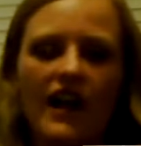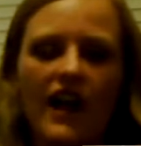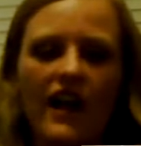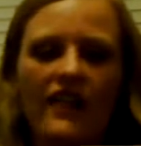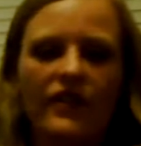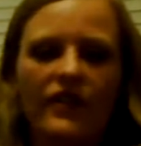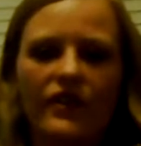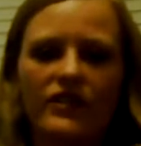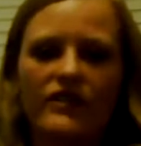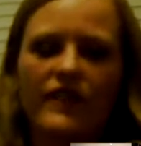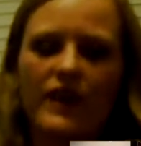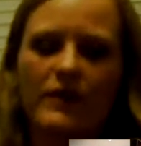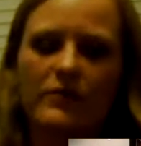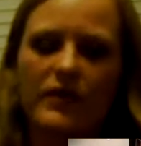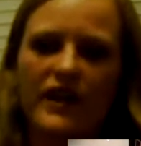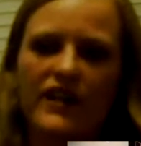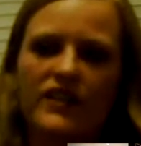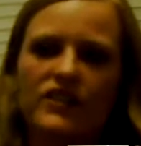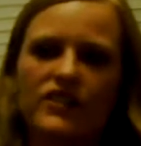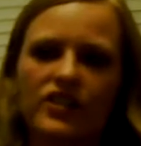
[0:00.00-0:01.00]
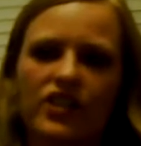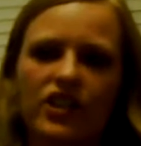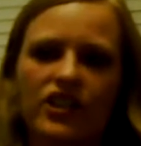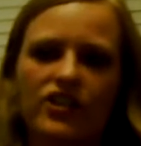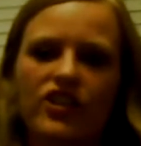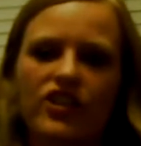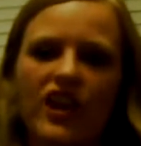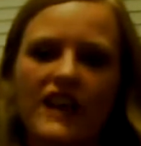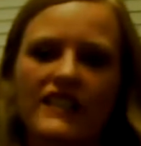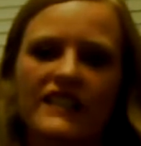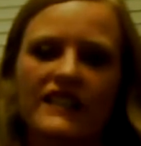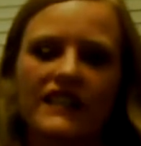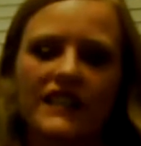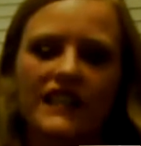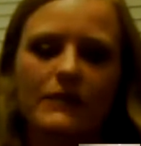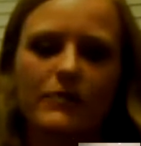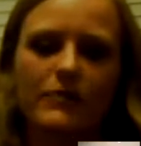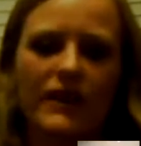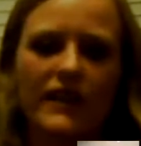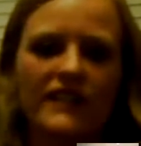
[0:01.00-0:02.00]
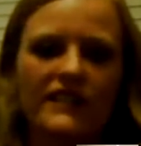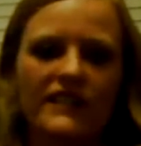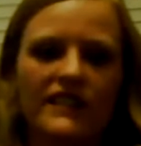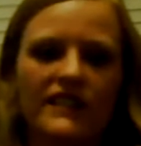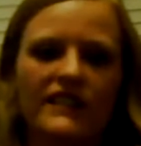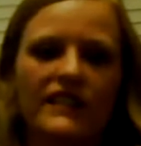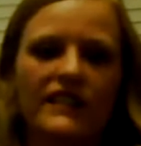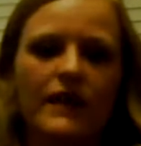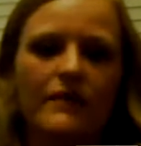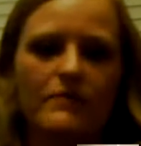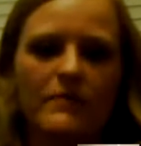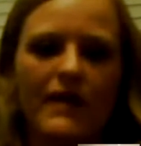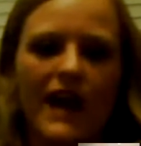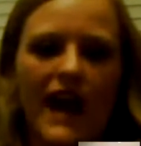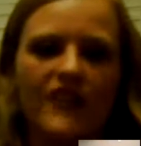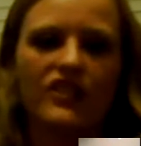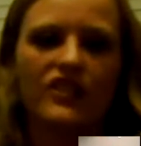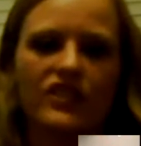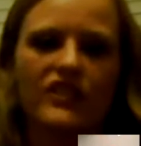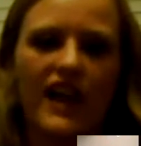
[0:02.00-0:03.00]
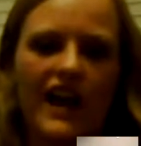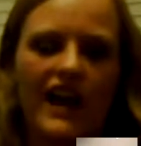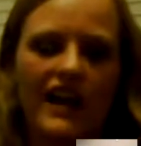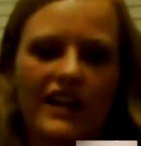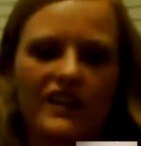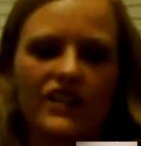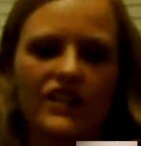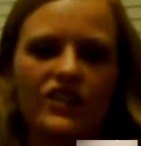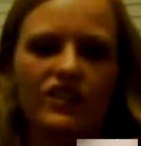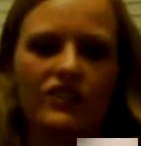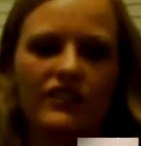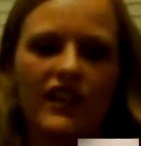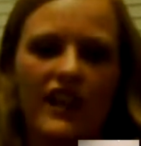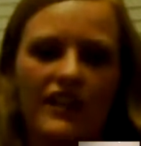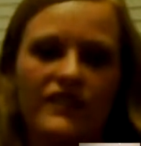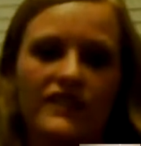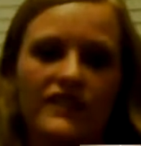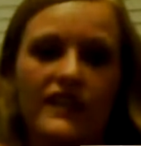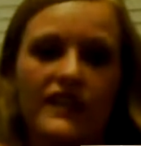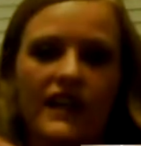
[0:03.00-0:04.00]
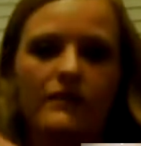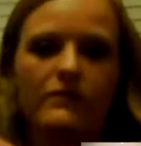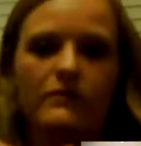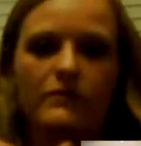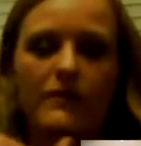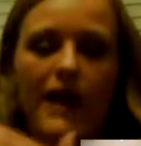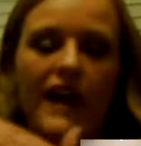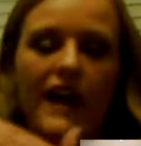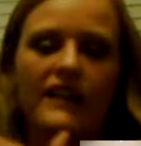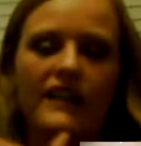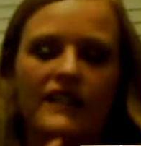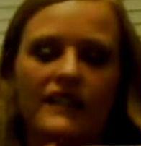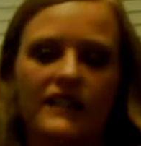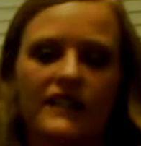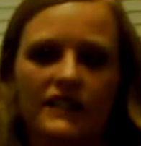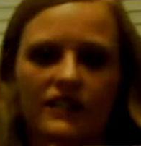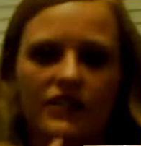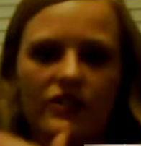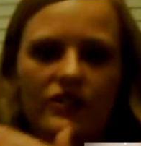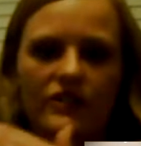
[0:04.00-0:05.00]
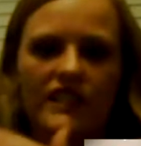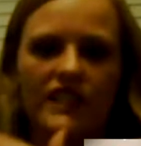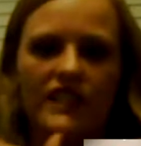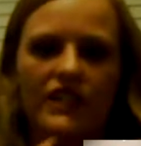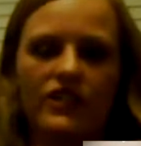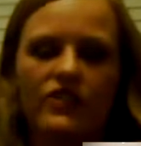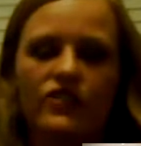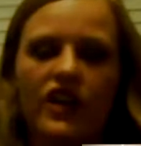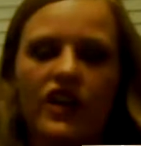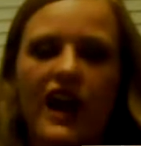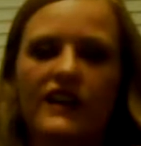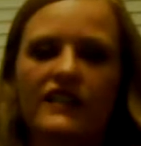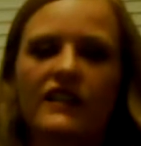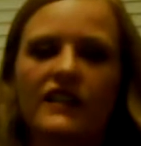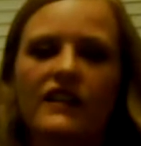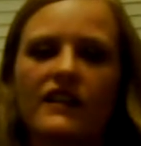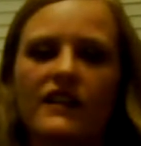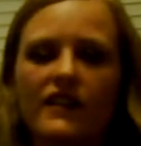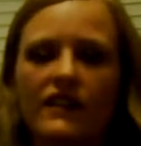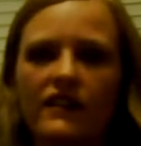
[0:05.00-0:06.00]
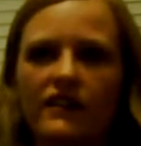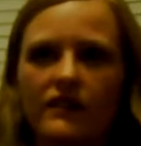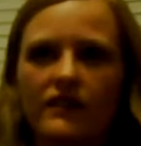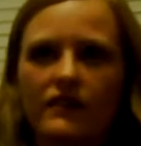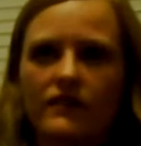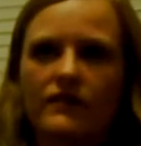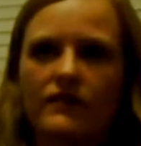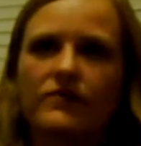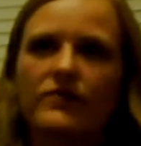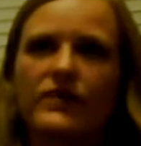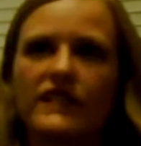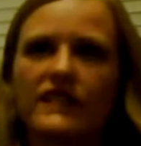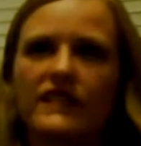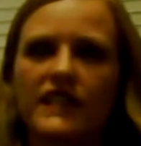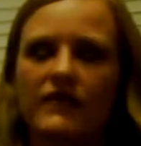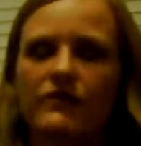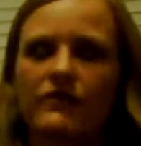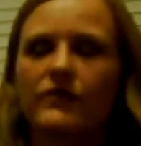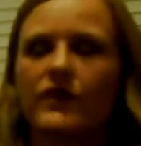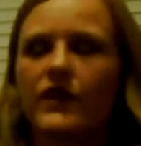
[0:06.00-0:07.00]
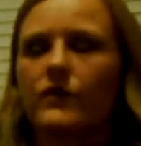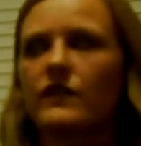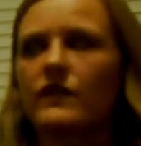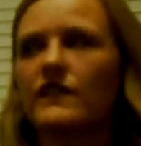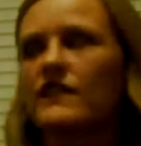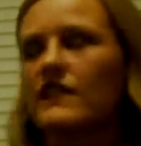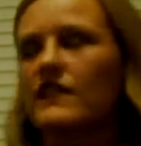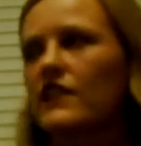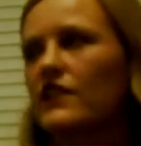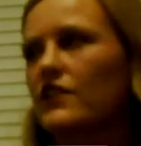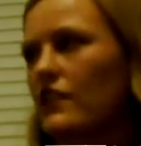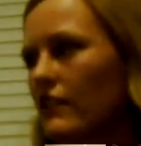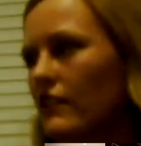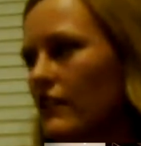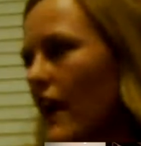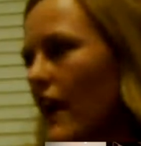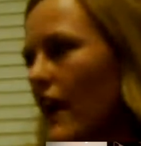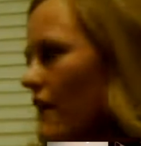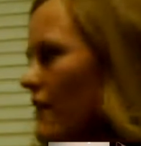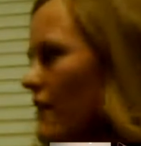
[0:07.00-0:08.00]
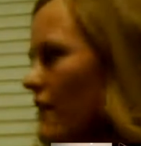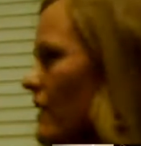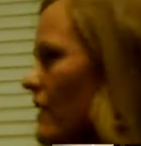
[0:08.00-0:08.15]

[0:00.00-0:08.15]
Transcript: And those vibrations are attracting experiences that match that into your life. It's like magnets. It's going to attract the same frequency into your life.